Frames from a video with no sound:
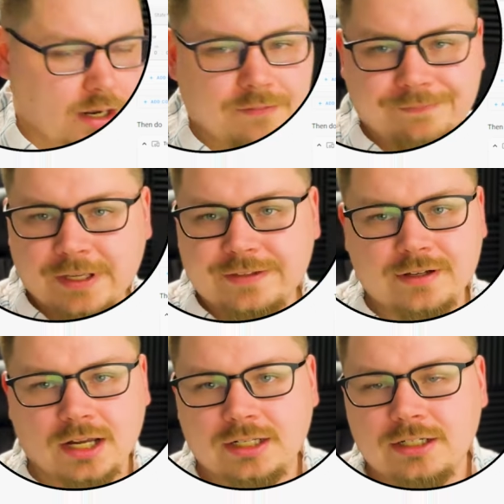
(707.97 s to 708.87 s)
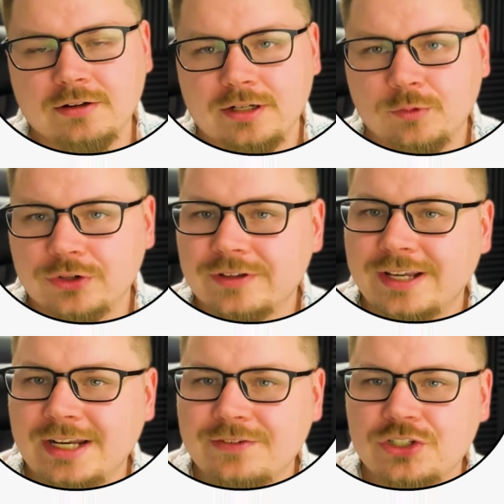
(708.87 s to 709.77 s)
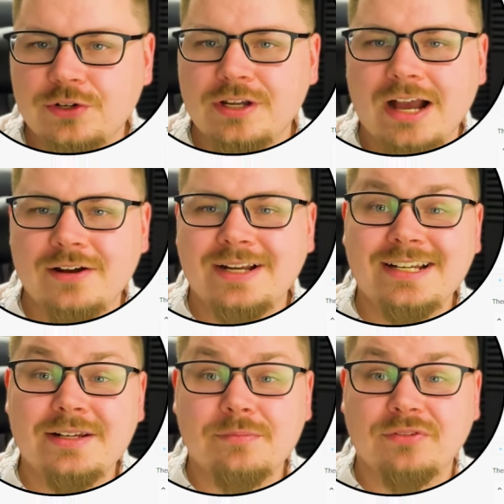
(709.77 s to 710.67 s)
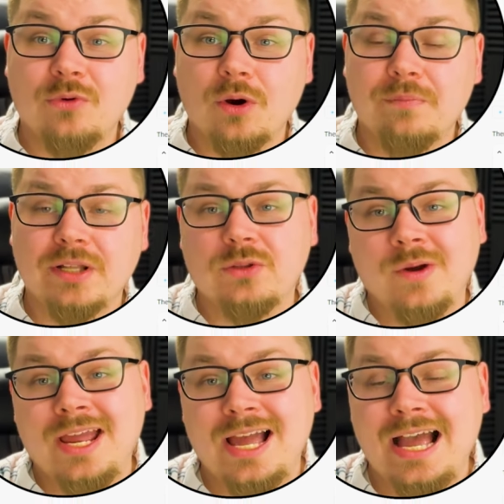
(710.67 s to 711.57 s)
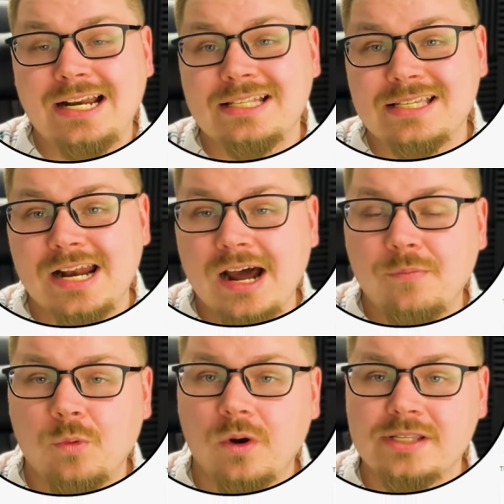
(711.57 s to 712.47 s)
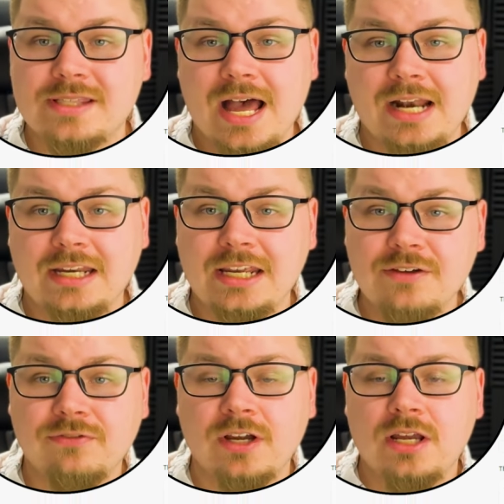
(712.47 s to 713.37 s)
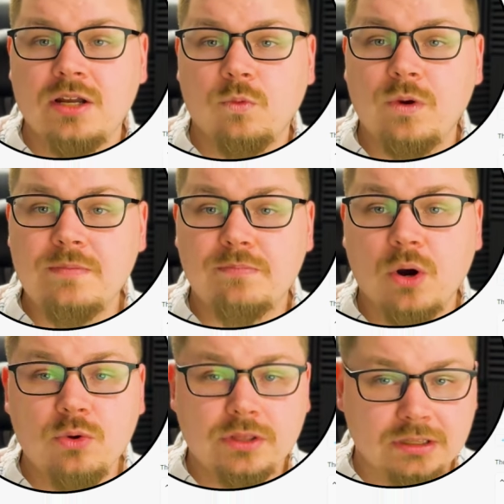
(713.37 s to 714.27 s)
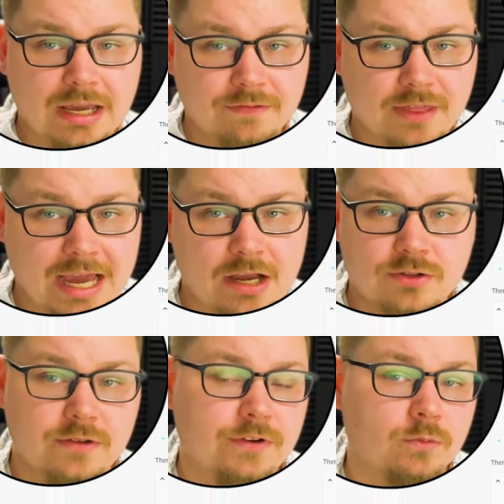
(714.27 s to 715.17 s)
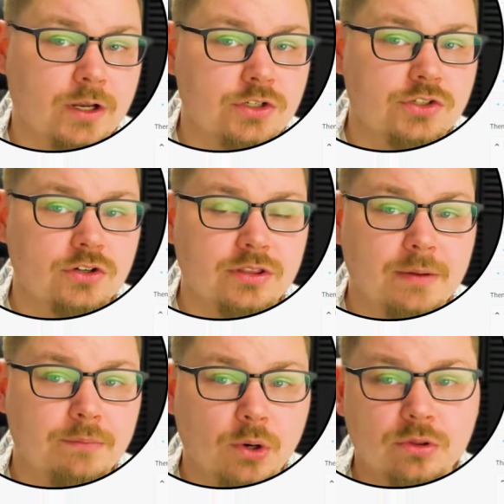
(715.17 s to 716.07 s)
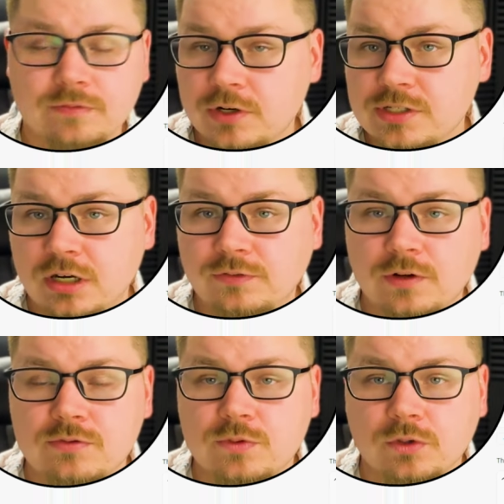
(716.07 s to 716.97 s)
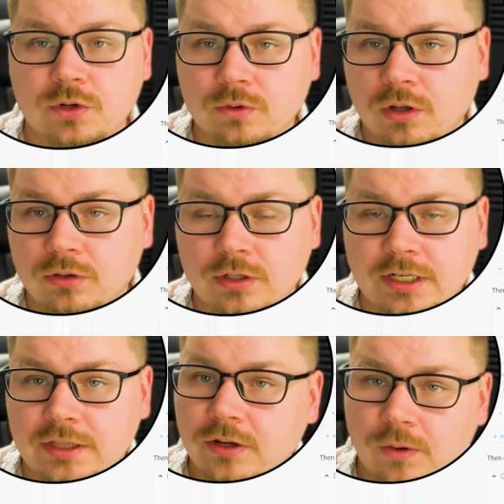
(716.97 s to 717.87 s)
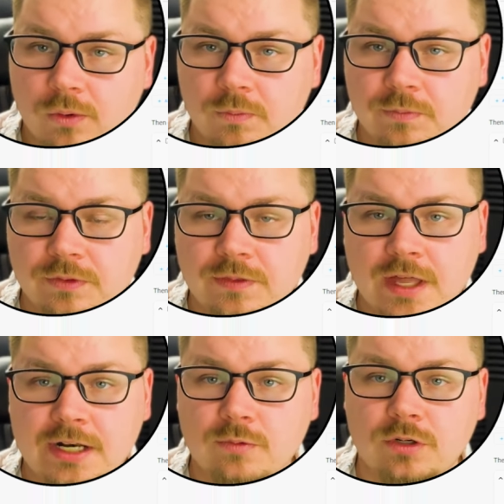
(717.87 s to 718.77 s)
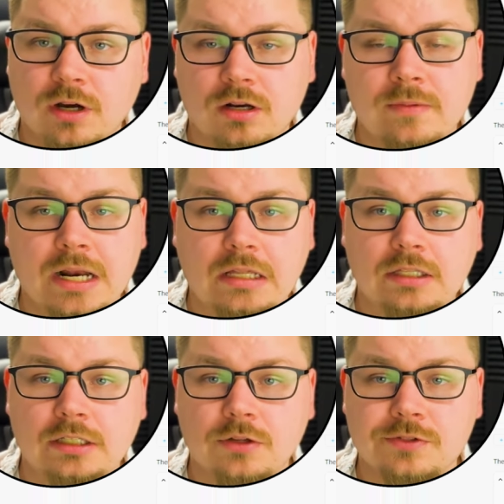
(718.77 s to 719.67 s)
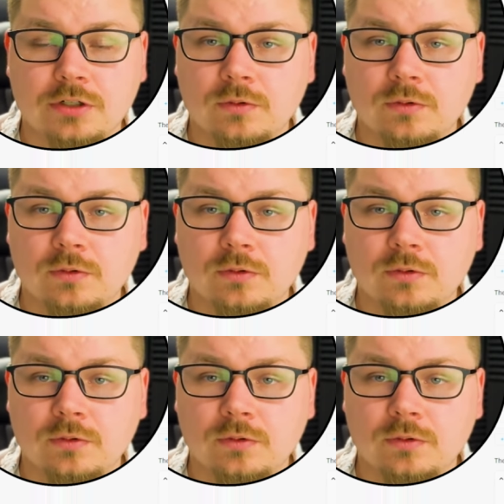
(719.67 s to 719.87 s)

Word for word: Um, it's not in here anymore, so I can't even show you how I did it before. But the way I had it set up was that if we both left the house, if it registered that both of our cell phones were no longer in the home, then it would automatically close our